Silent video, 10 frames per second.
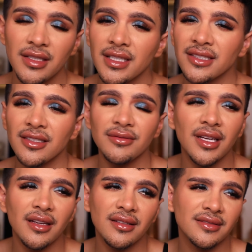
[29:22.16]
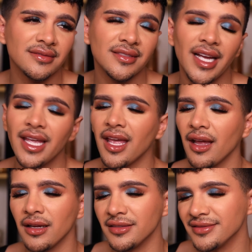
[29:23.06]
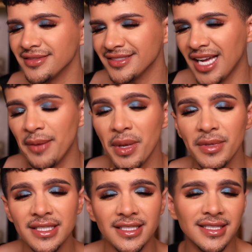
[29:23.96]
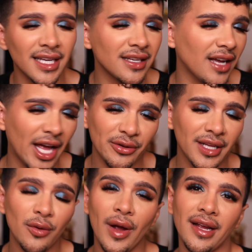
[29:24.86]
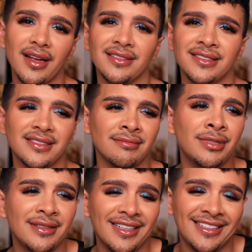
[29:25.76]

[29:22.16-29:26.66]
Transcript: that's why i'm like i can't maybe it's because like i don't like white guys like